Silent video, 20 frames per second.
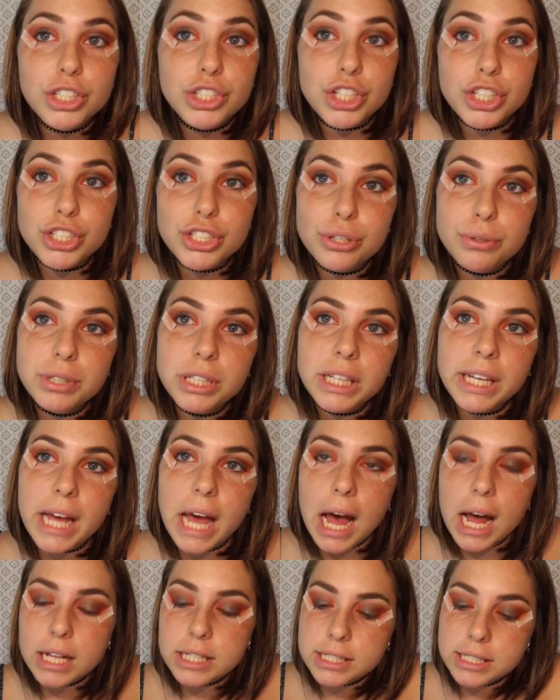Just to really
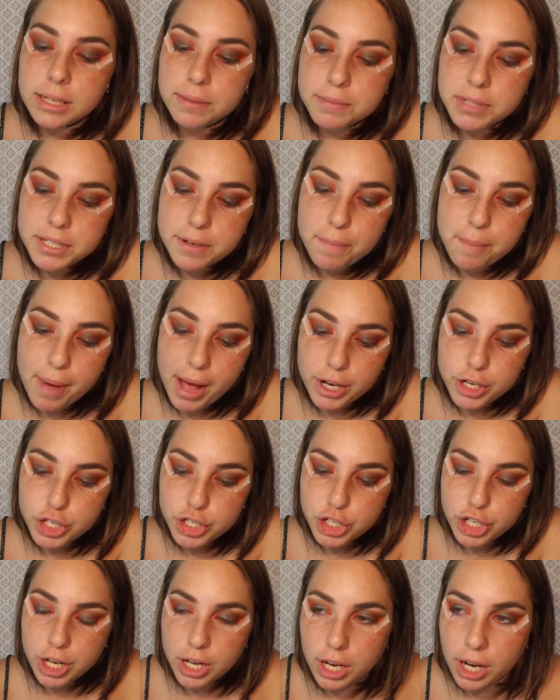add some
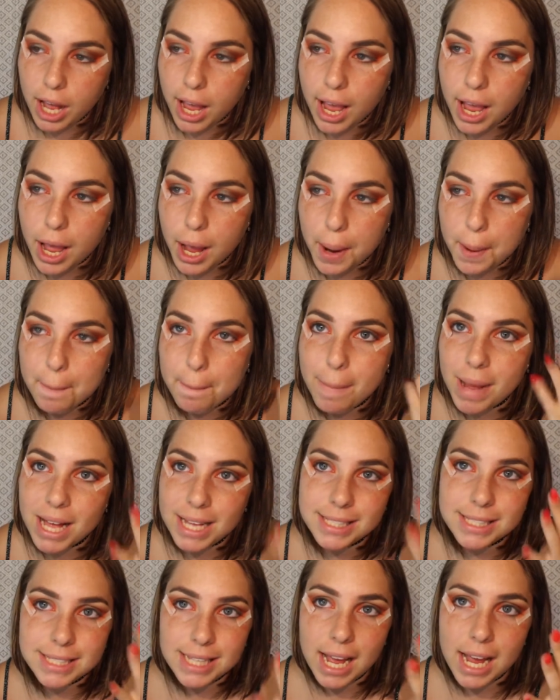dimension and
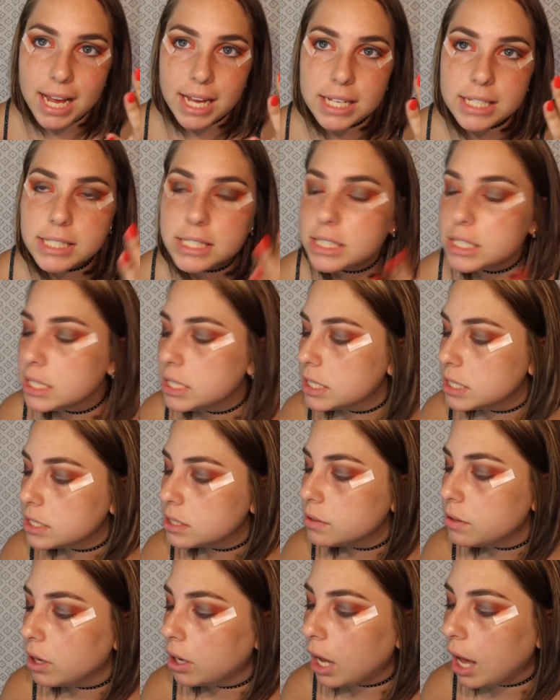pizzazz to
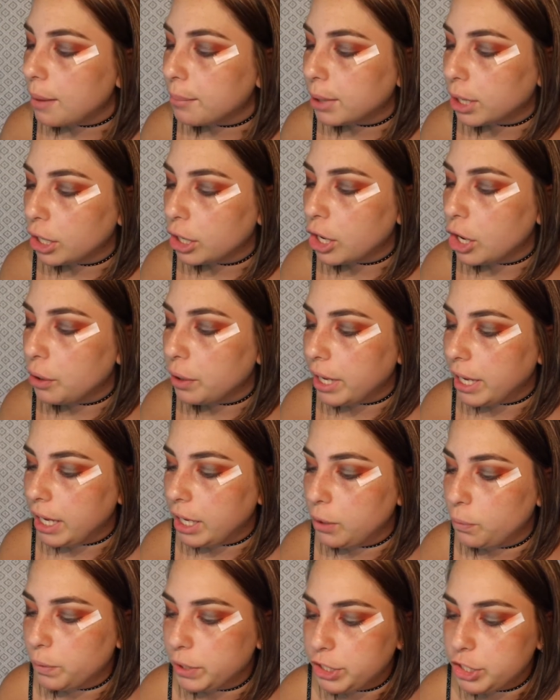this look, I'm going to go
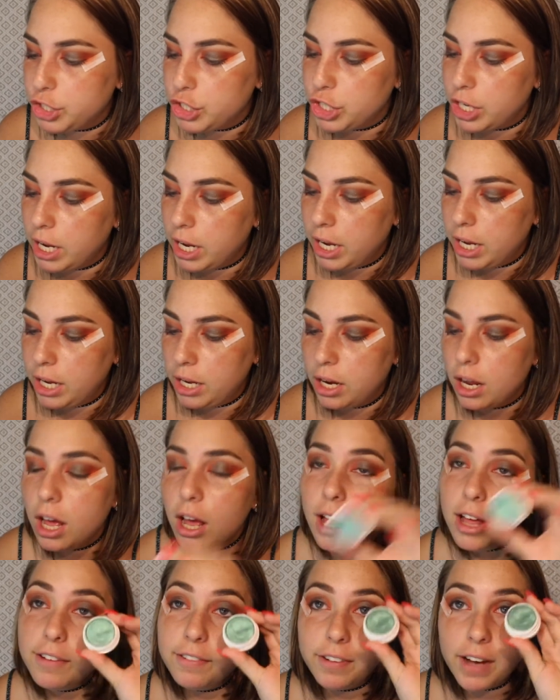in with the shade
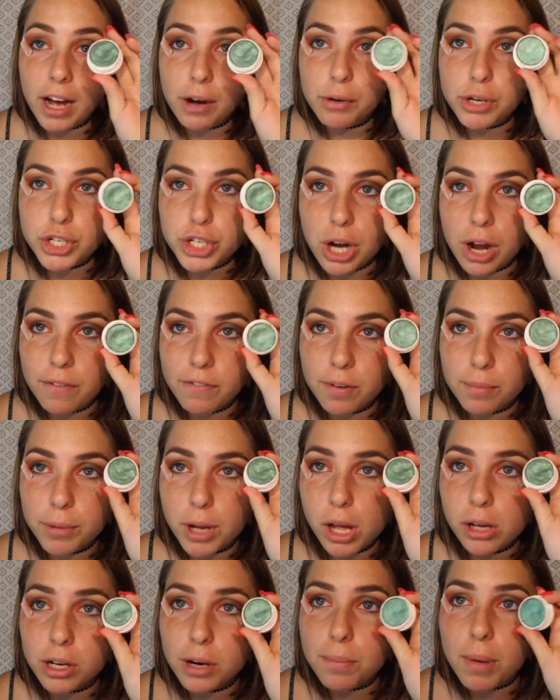Flower Shop from
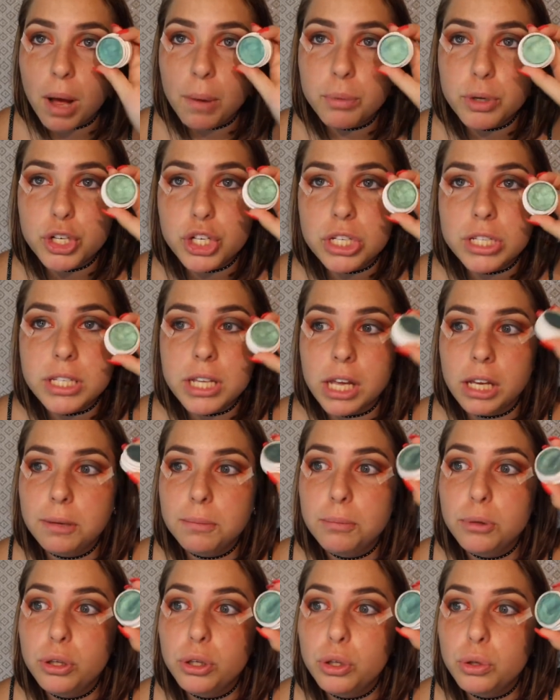Colourpop, which is a
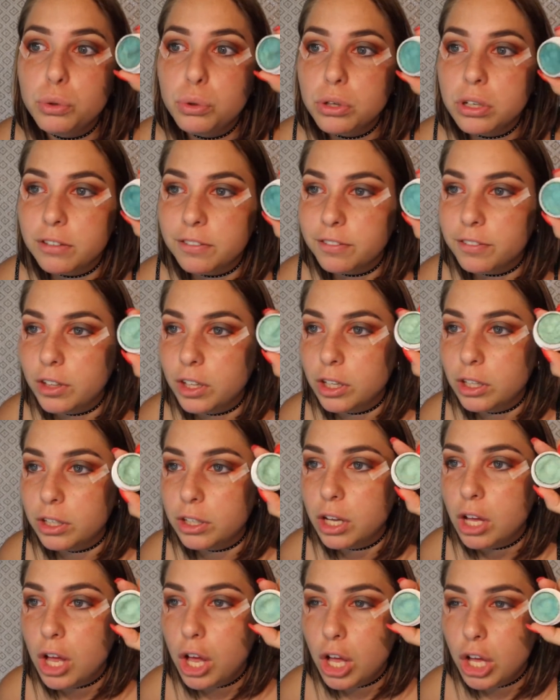beautiful,